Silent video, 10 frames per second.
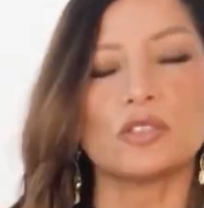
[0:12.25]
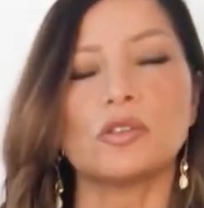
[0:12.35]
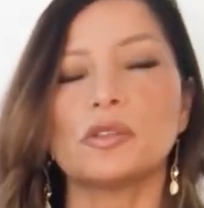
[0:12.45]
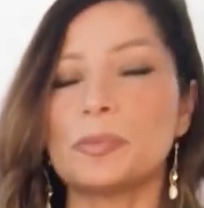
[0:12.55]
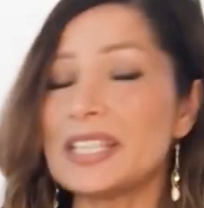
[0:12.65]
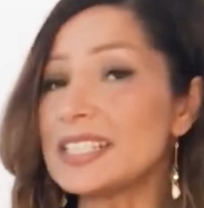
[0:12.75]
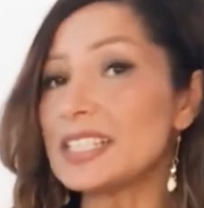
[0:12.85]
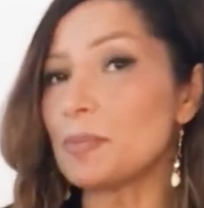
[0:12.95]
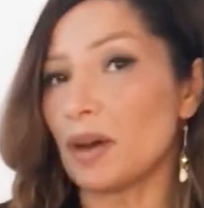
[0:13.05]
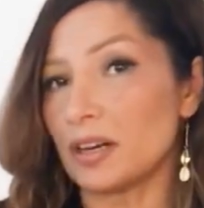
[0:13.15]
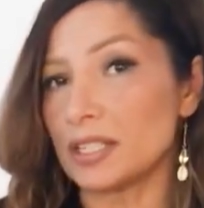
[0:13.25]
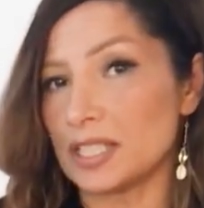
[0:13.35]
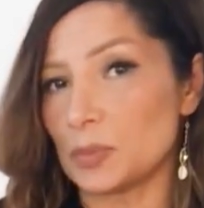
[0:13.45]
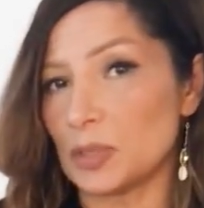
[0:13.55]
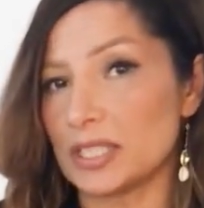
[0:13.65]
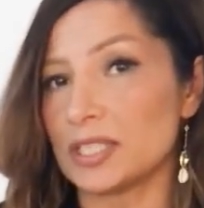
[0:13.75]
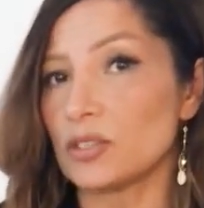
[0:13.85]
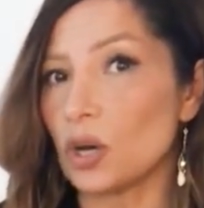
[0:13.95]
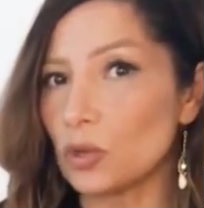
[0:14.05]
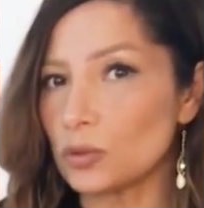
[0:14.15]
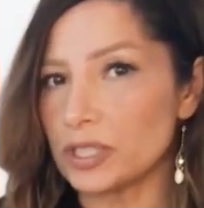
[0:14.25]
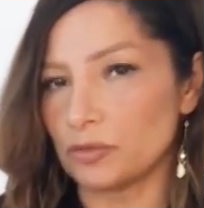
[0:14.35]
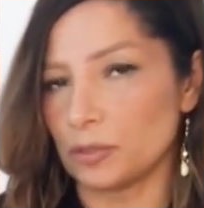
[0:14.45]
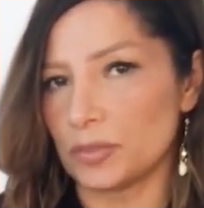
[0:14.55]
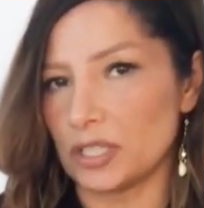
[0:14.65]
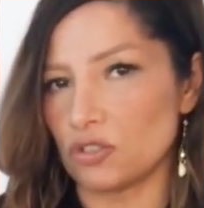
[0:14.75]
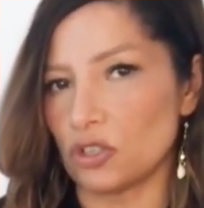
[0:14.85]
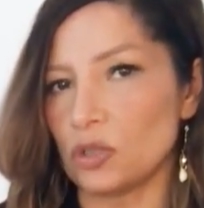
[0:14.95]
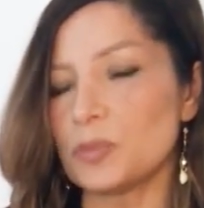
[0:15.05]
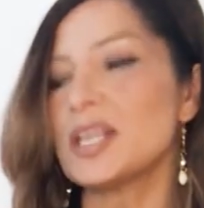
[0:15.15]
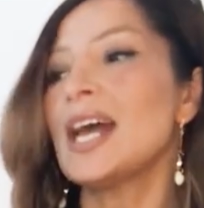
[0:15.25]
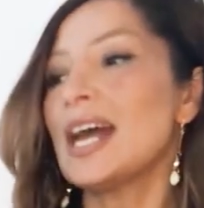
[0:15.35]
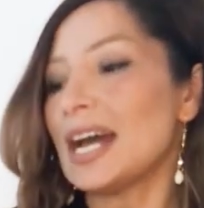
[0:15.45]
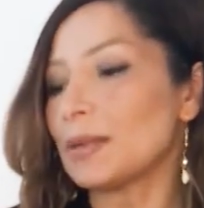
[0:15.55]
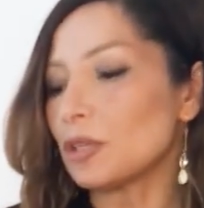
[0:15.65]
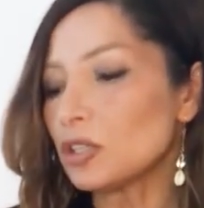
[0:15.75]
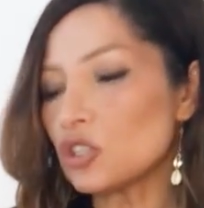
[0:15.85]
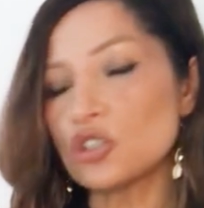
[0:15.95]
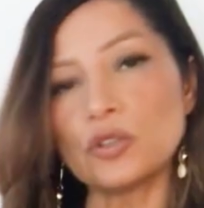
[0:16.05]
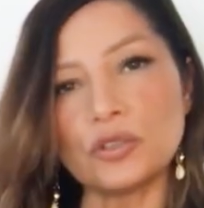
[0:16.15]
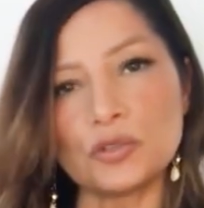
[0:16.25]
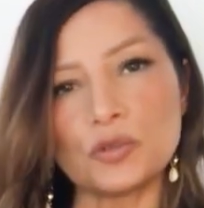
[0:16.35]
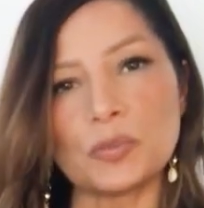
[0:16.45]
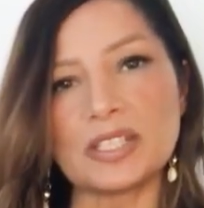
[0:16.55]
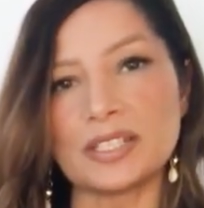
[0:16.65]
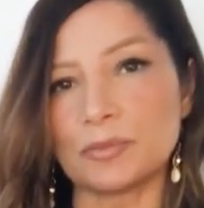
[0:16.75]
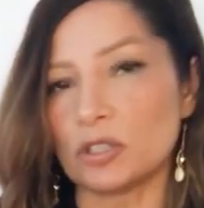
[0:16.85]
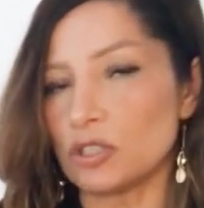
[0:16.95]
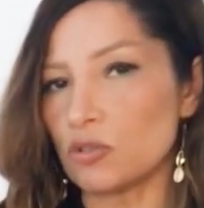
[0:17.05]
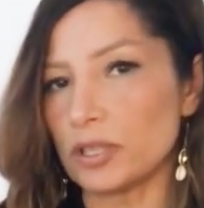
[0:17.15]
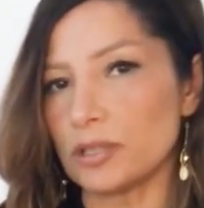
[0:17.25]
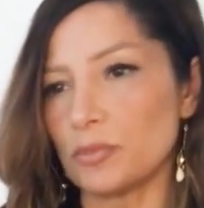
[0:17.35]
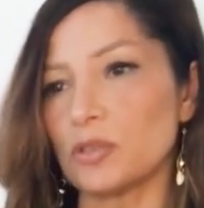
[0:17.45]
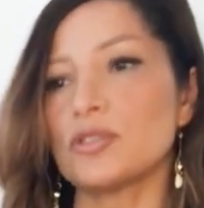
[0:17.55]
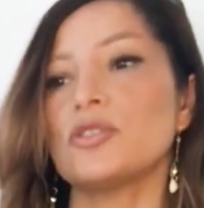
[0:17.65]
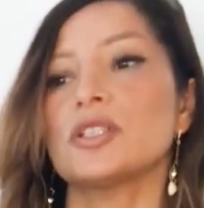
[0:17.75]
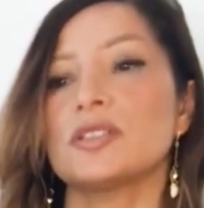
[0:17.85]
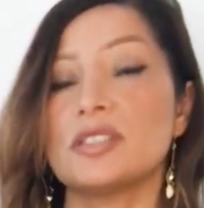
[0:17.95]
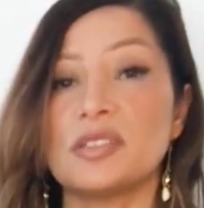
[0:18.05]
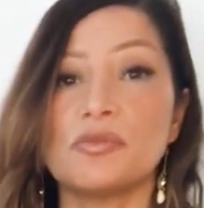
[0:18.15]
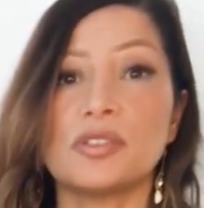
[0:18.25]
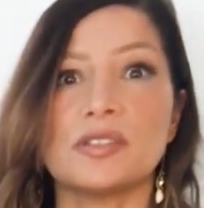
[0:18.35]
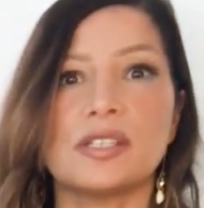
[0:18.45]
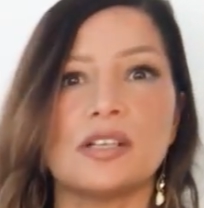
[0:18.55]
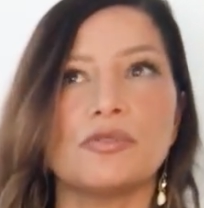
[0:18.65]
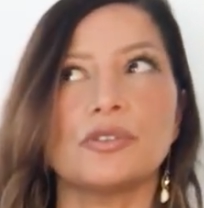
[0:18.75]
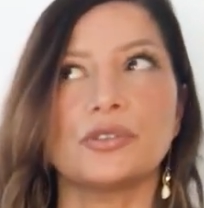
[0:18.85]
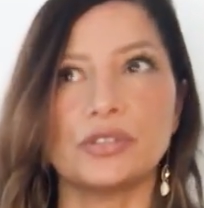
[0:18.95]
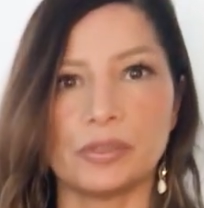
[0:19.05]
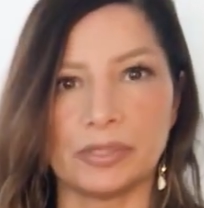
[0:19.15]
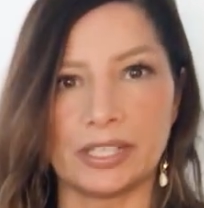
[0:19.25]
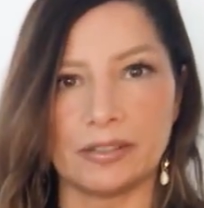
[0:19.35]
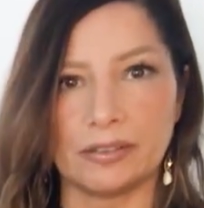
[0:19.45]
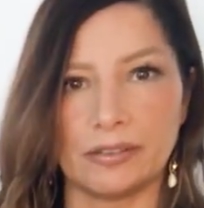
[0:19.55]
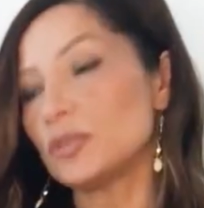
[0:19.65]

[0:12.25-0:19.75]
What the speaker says: So I repeatedly buy these pieces only from these shops, and I'm going to show you those pieces. I'm going to try them on so you can see for yourself how good they really are.